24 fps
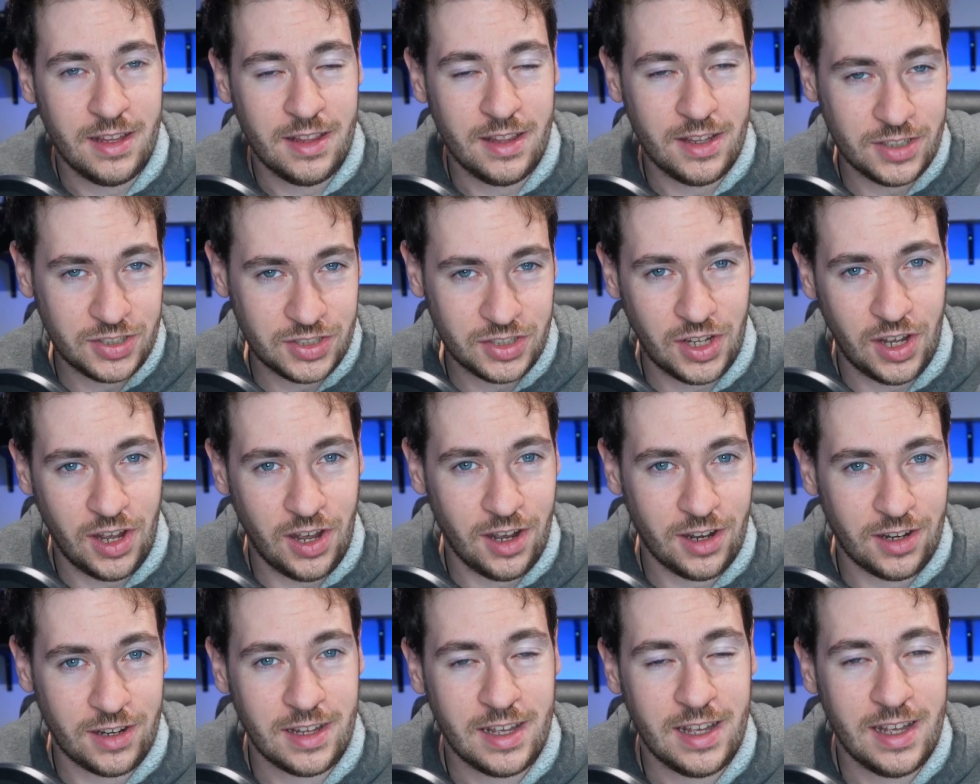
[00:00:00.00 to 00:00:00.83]
the
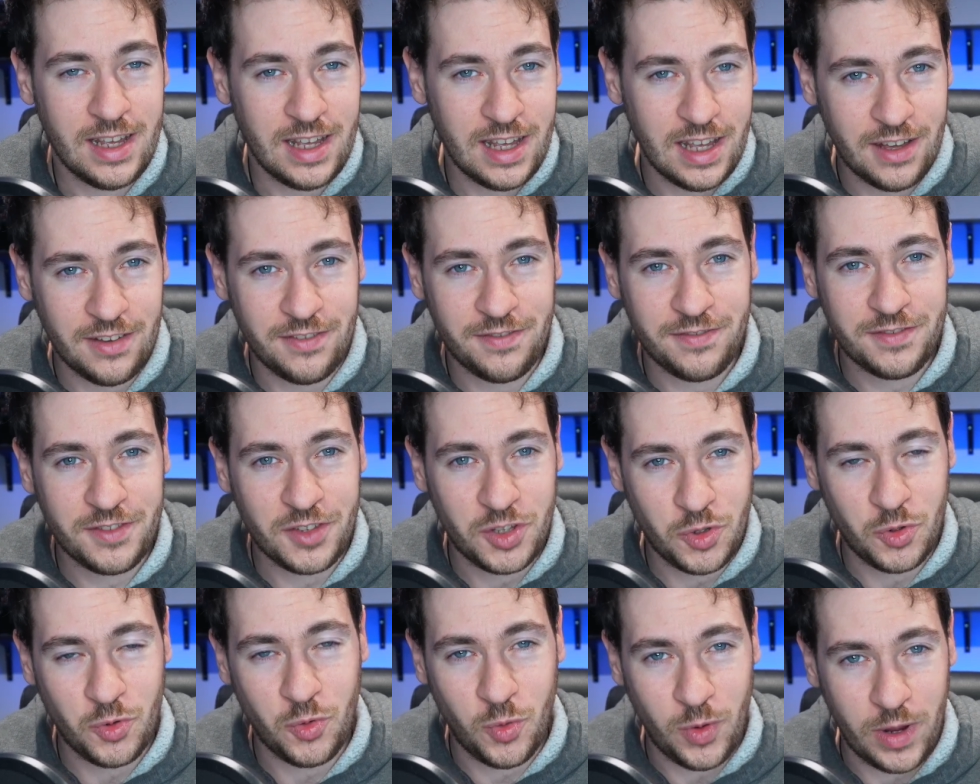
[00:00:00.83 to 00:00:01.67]
song, if
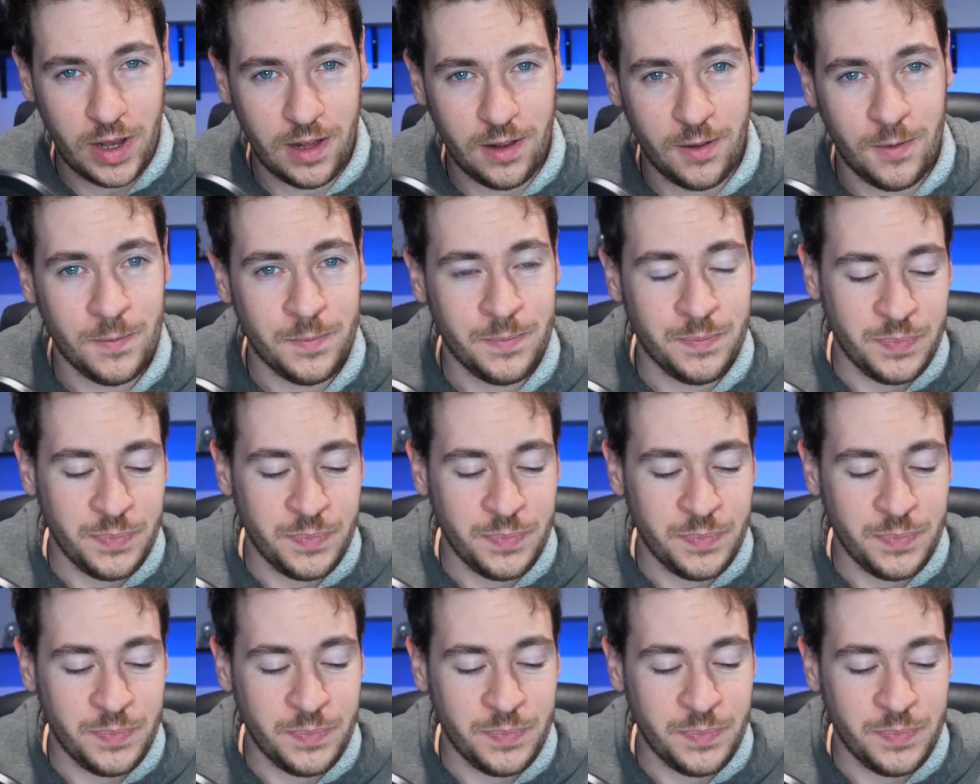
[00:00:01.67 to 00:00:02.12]
you will.